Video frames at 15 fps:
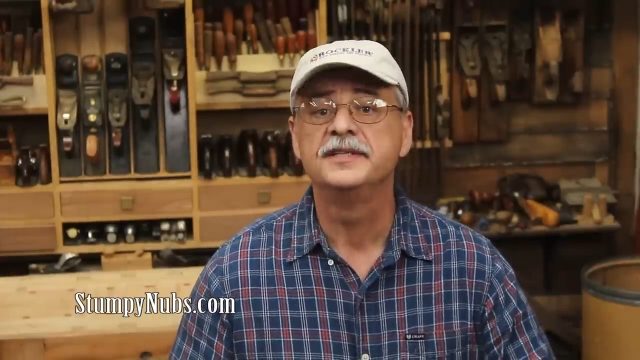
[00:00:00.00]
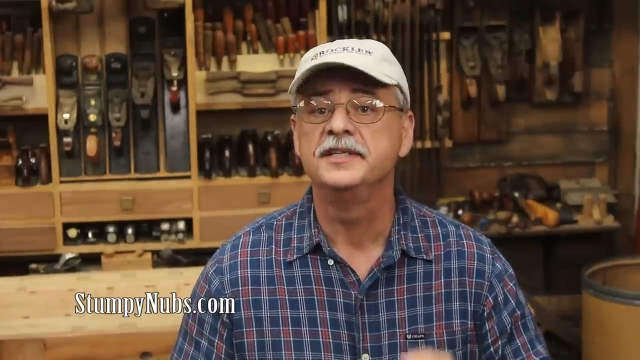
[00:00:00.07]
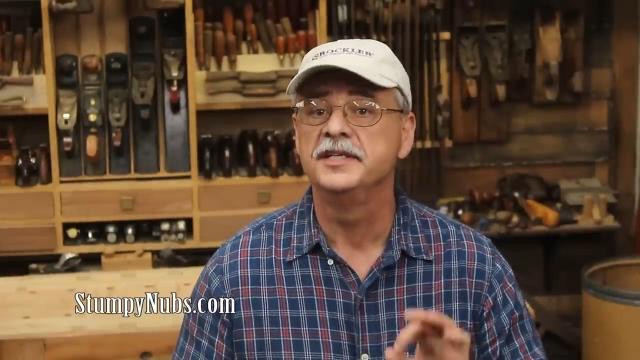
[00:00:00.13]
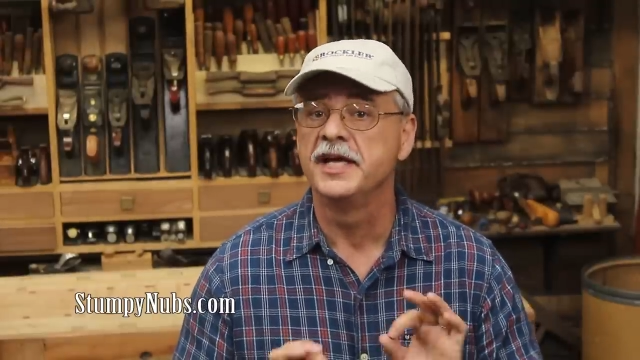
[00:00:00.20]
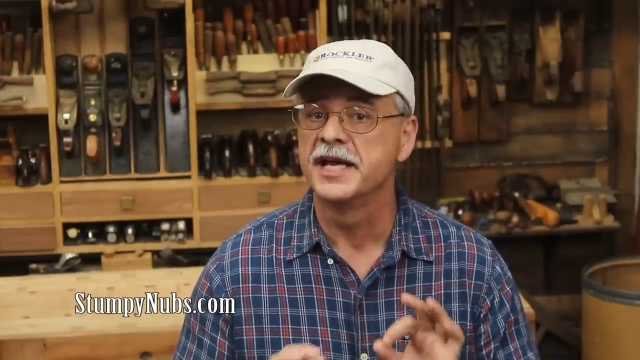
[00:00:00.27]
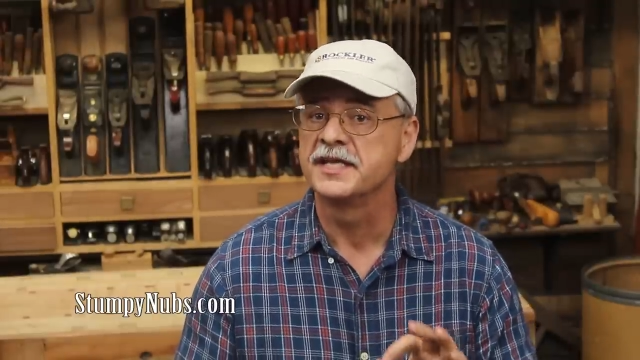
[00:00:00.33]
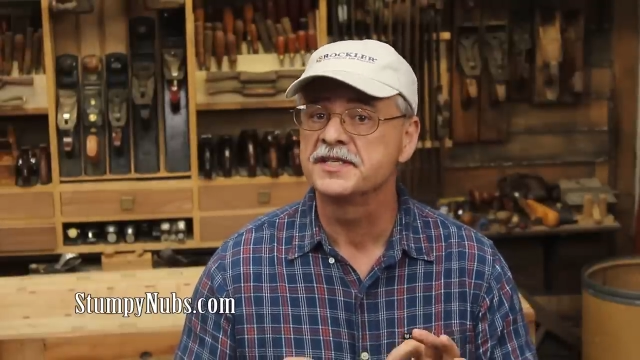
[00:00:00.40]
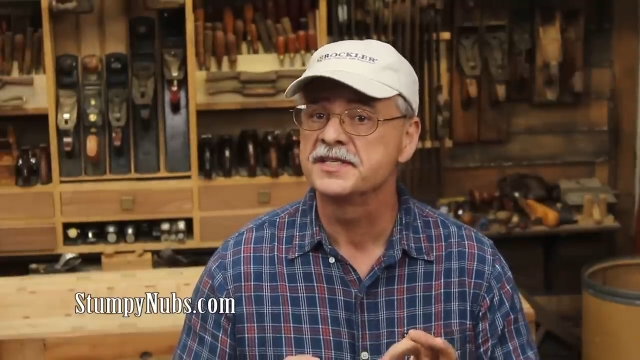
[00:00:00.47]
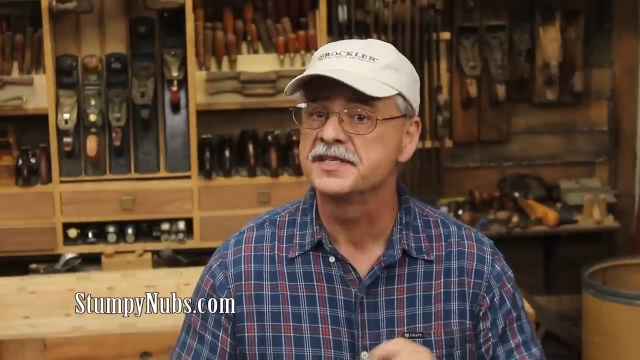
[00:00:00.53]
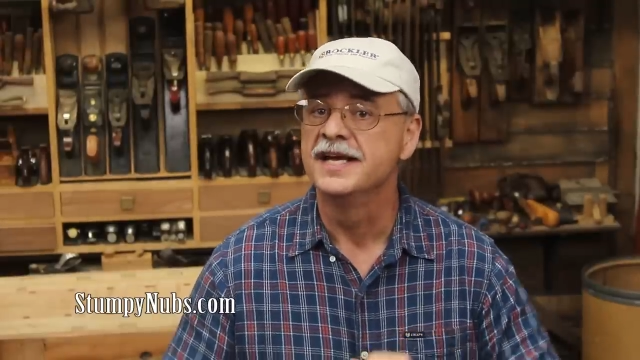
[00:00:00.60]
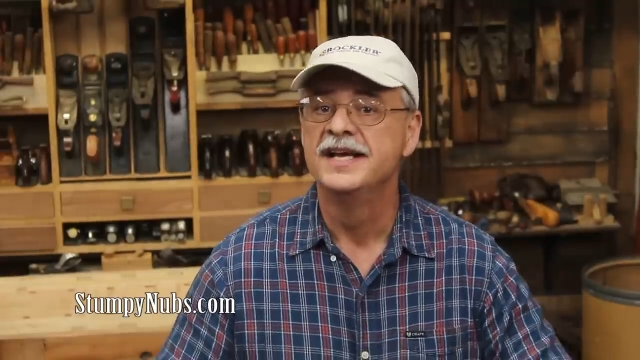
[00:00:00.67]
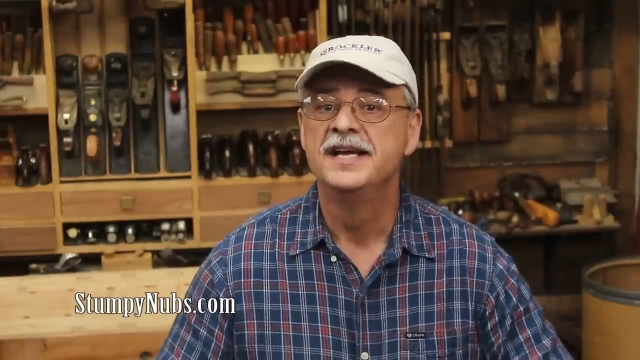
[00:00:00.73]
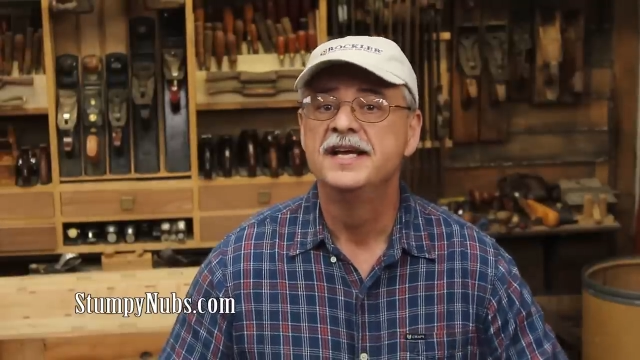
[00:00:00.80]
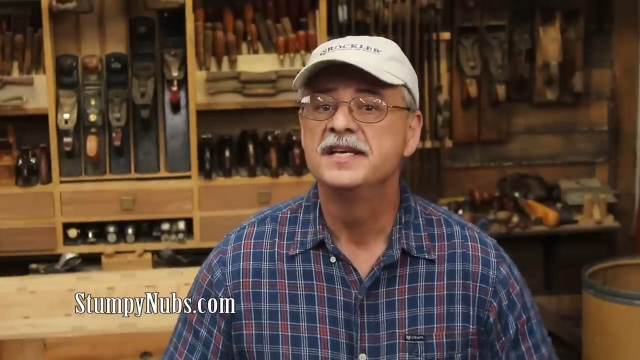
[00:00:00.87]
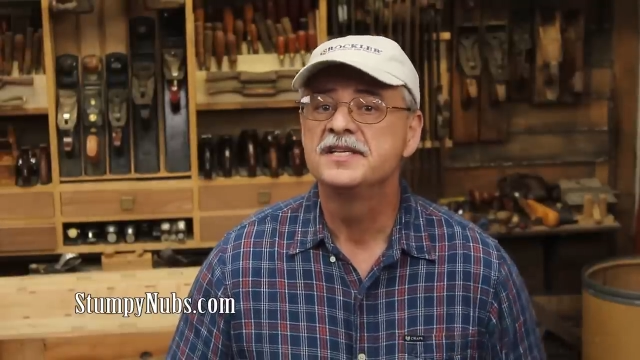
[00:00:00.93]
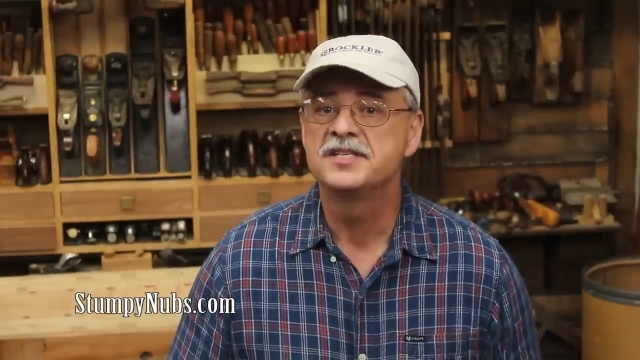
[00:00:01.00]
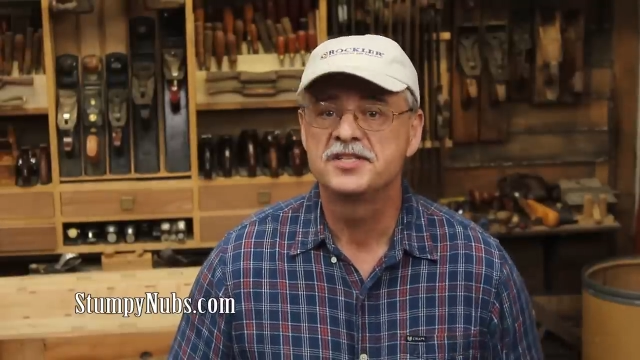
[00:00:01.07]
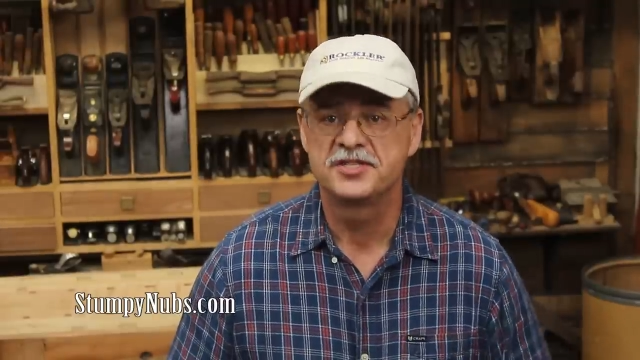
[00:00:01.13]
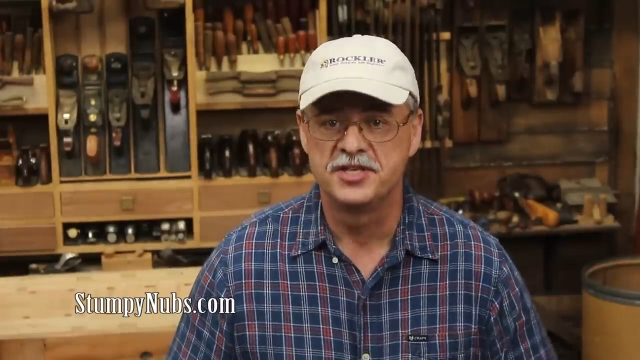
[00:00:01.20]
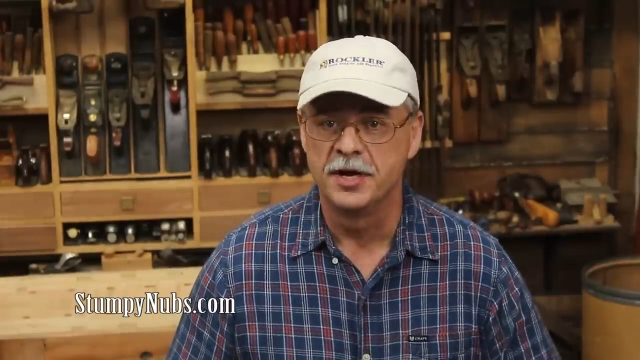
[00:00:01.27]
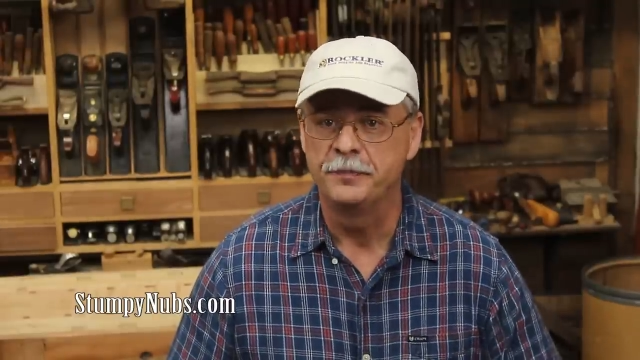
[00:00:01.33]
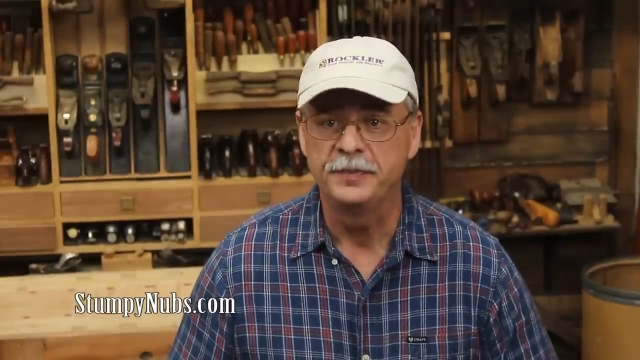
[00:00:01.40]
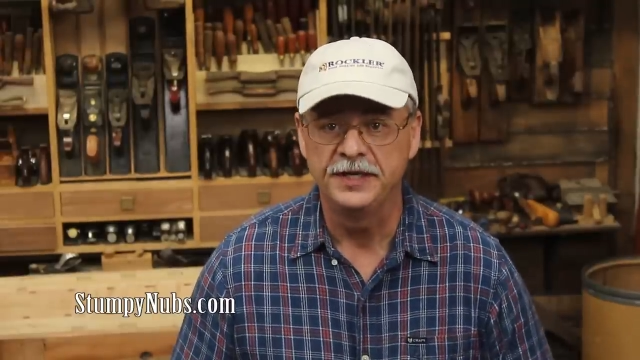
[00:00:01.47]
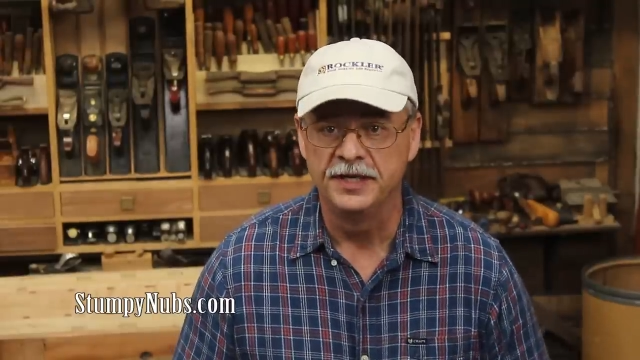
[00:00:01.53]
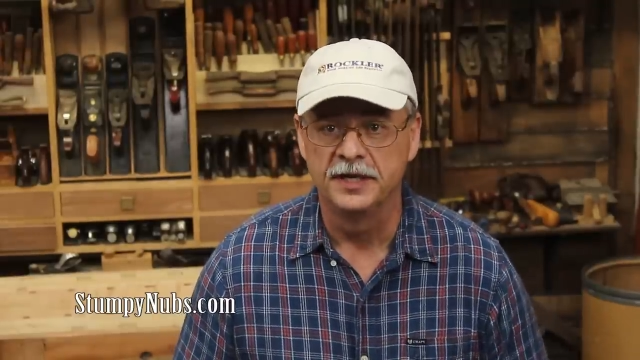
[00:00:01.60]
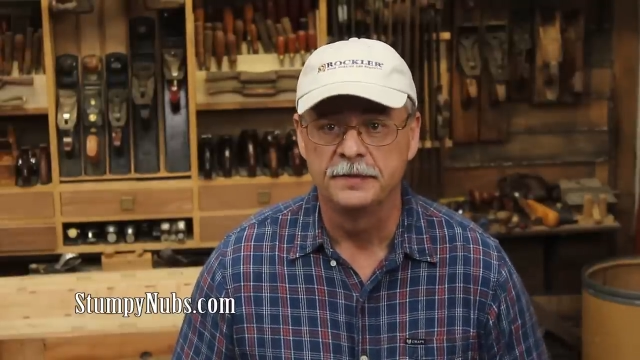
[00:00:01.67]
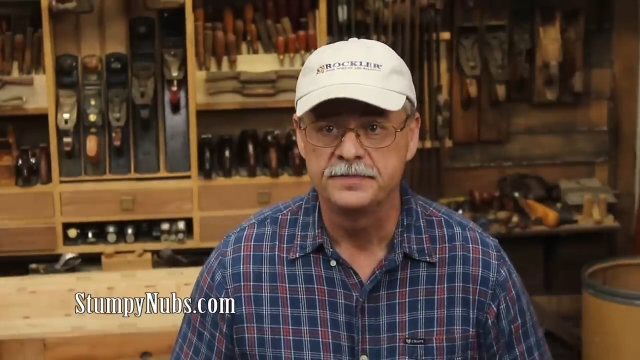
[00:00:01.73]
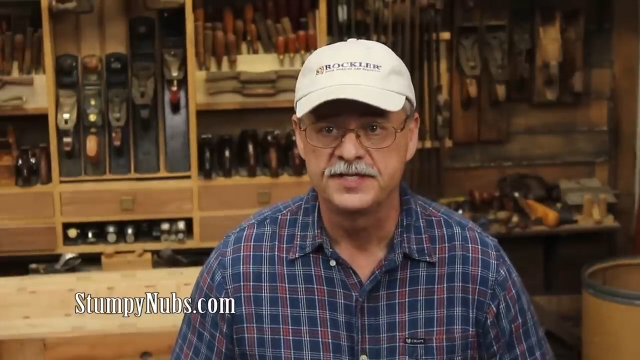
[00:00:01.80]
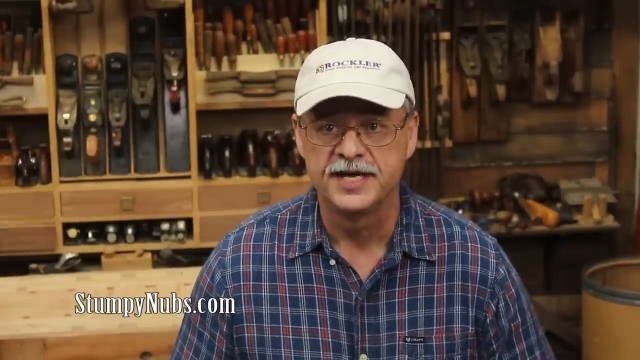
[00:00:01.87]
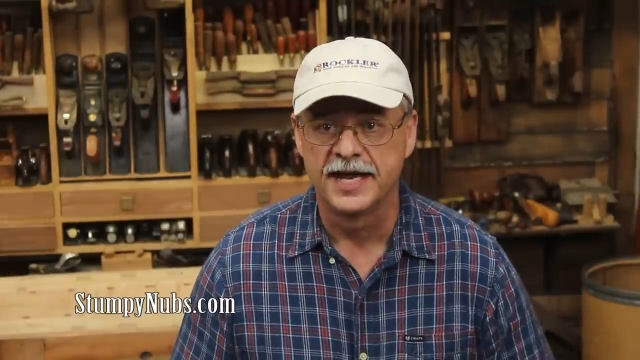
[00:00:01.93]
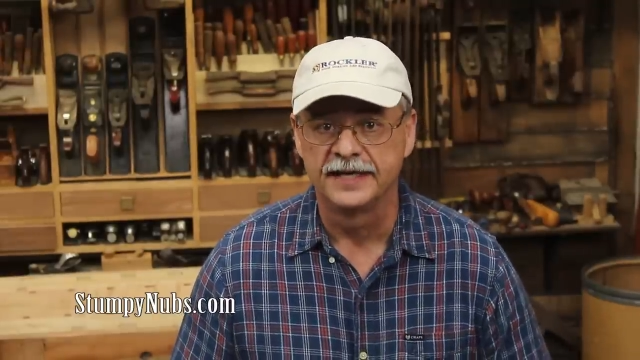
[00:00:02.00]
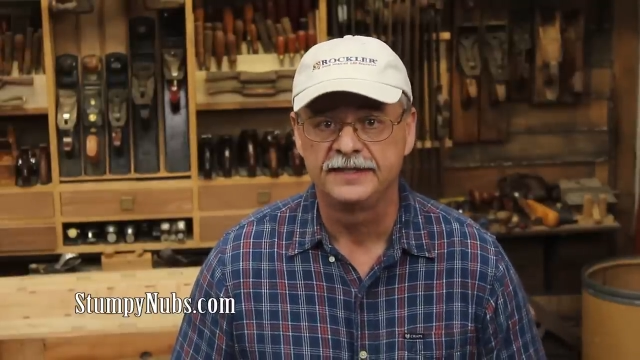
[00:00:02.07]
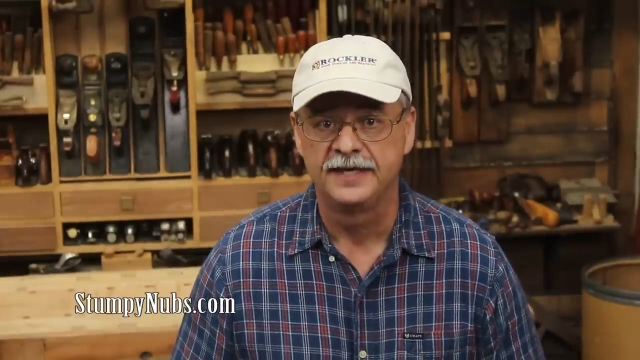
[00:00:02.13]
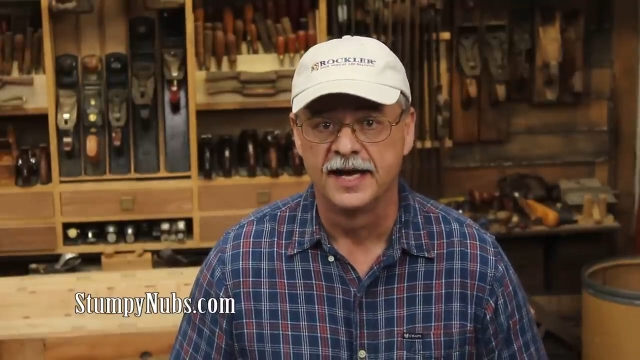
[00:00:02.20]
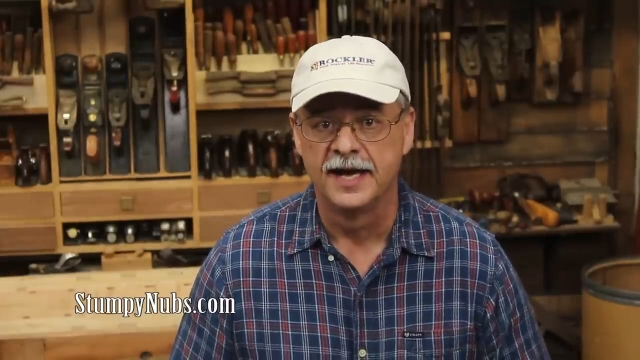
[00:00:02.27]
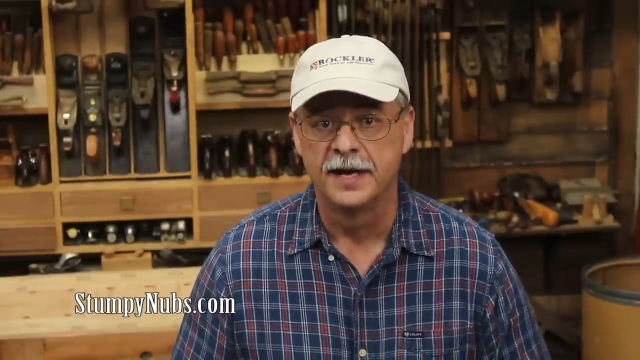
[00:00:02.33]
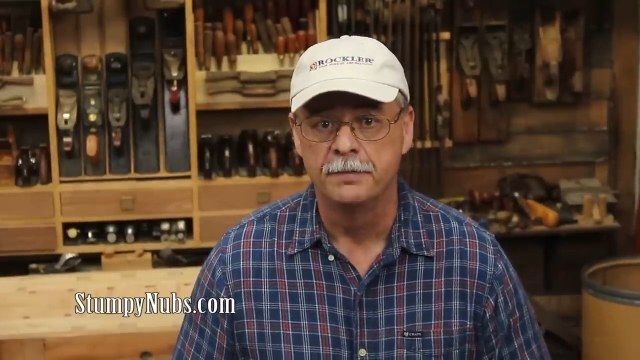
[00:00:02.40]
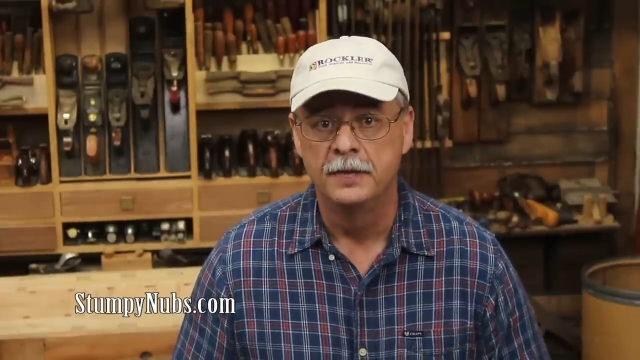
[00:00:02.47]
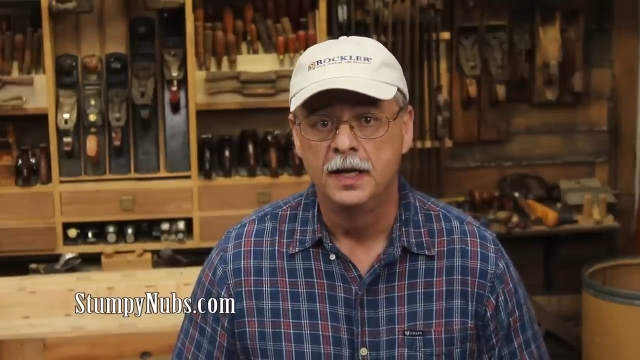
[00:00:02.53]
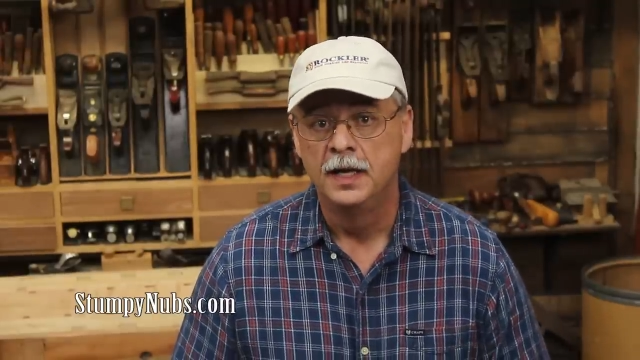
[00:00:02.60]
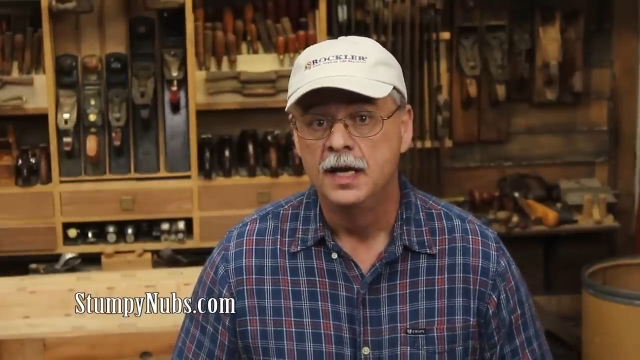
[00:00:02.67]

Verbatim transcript: yesstumpynubs.com.